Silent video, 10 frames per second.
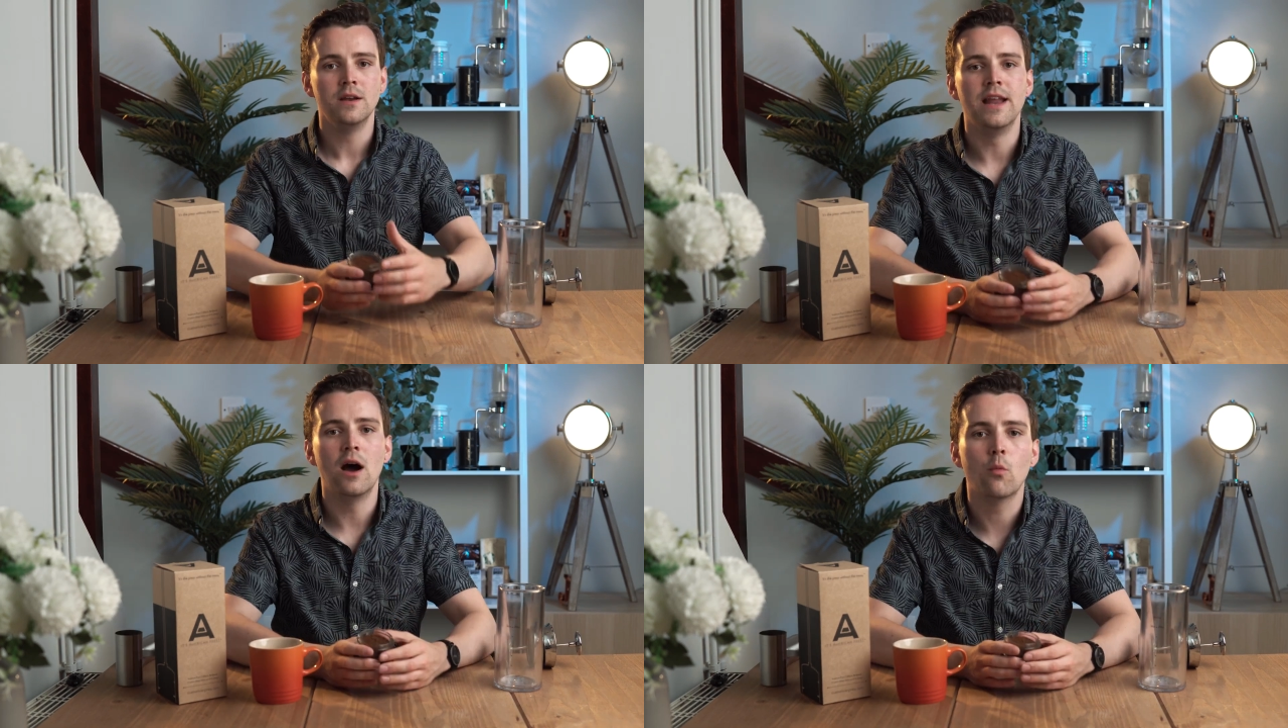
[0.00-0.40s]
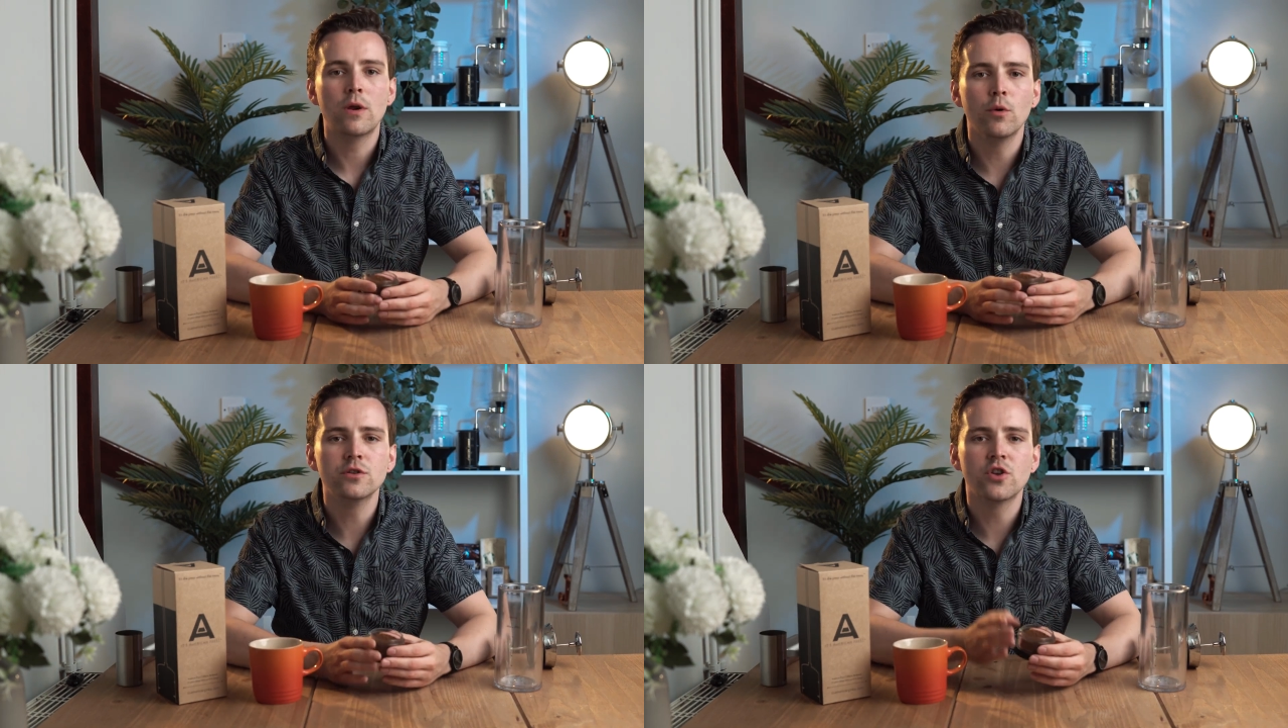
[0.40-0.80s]
Now, we
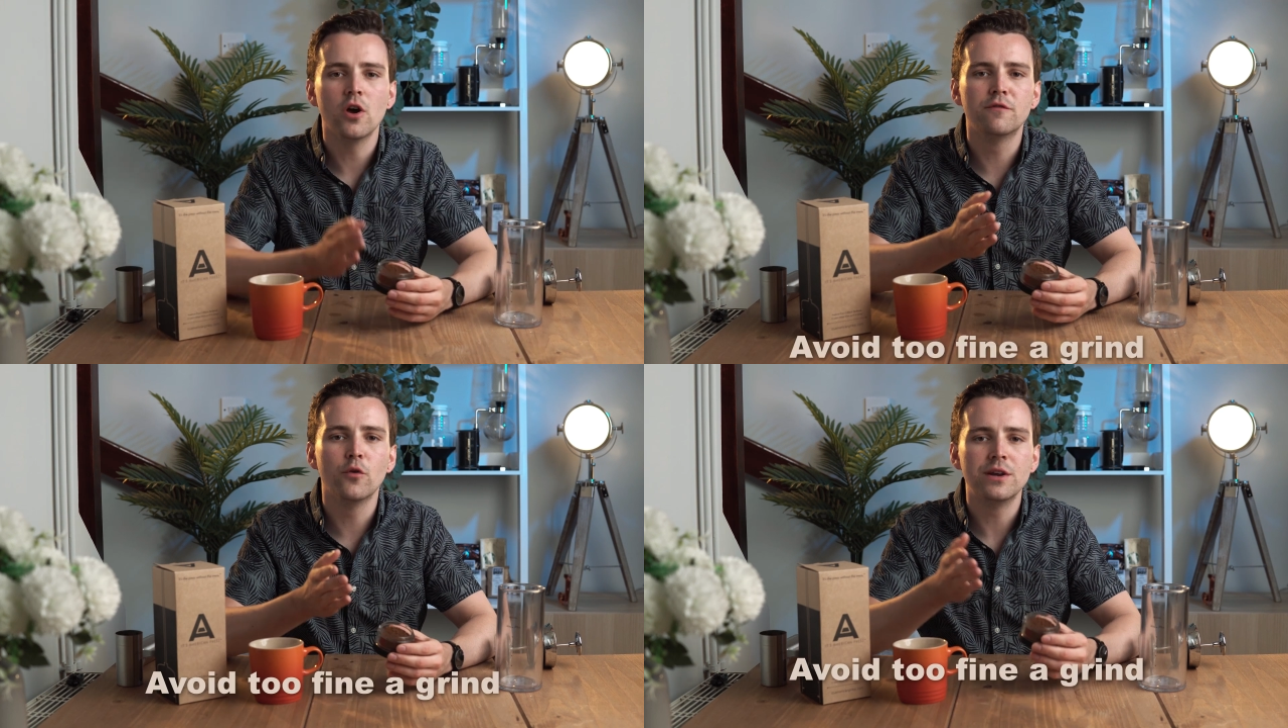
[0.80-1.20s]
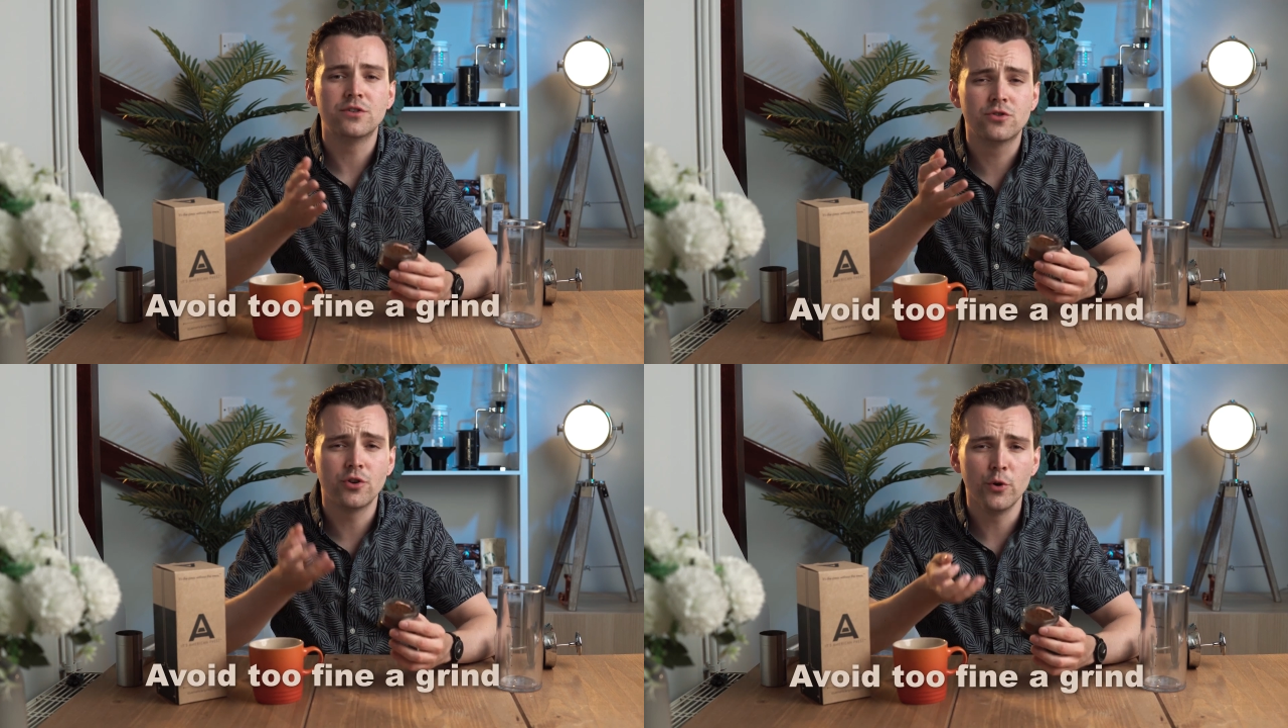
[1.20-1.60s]
want to avoid
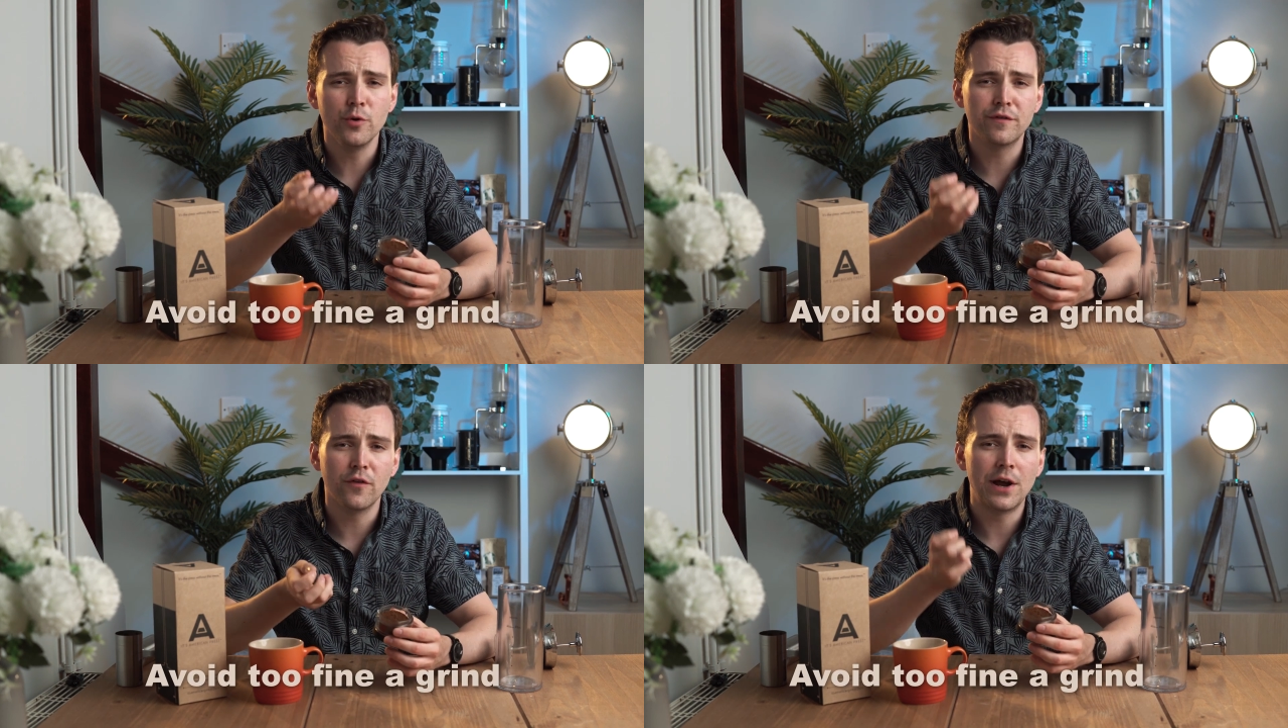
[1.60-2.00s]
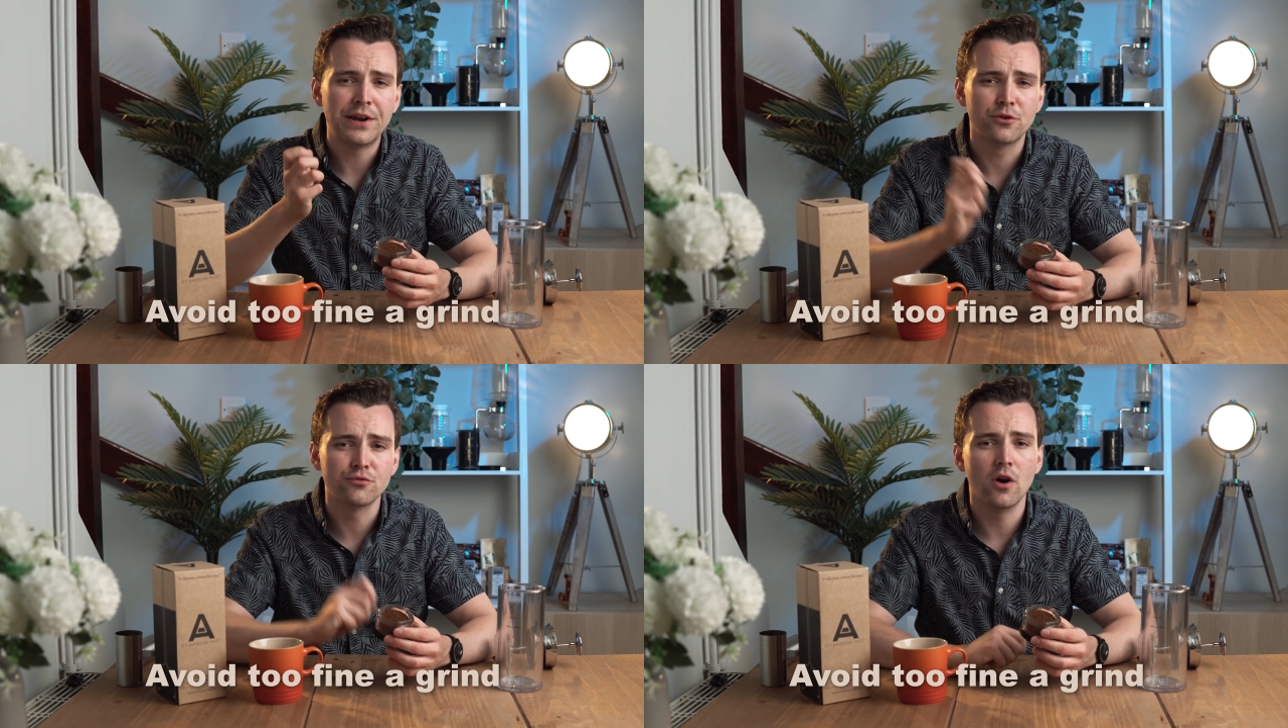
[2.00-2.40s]
too fine
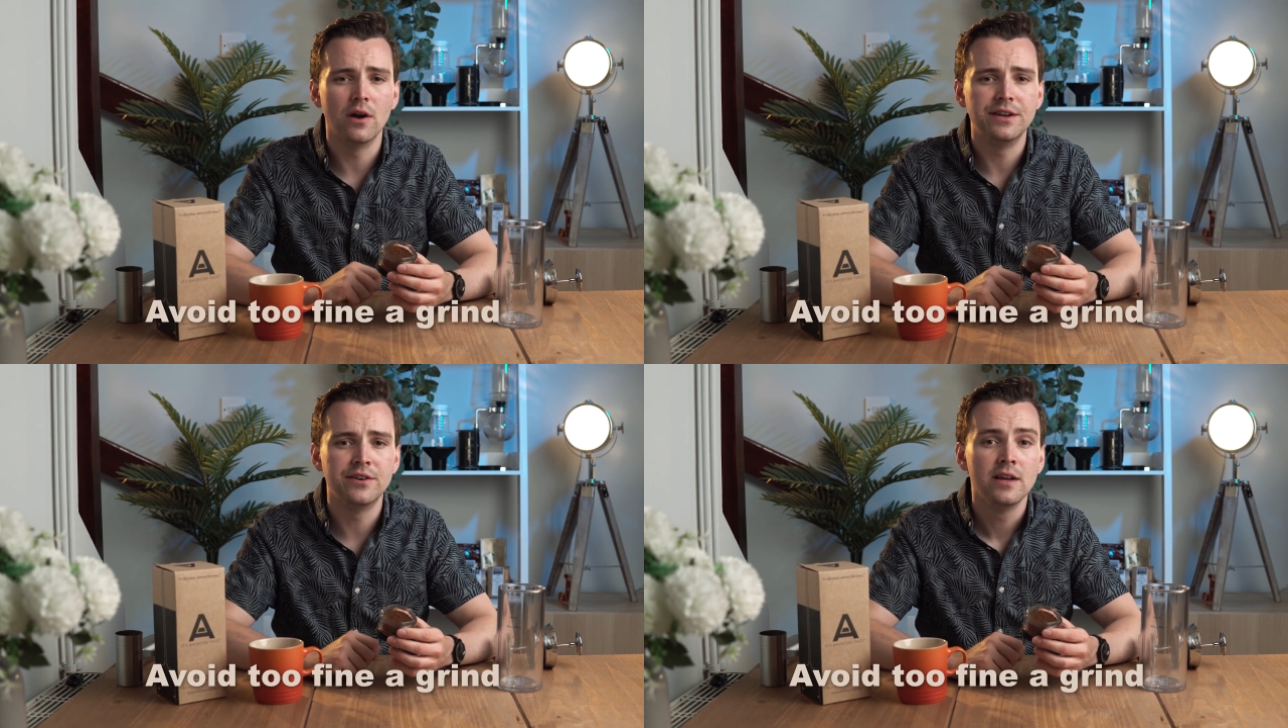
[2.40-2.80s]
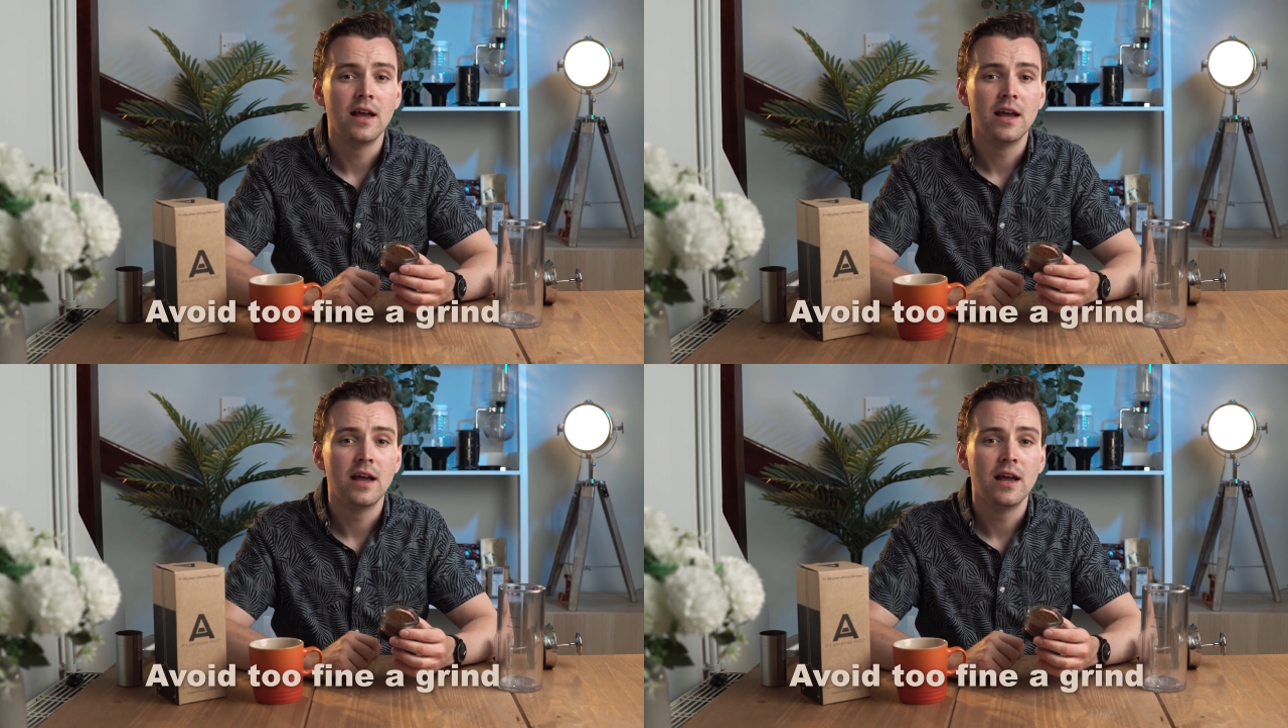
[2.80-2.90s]
a grind,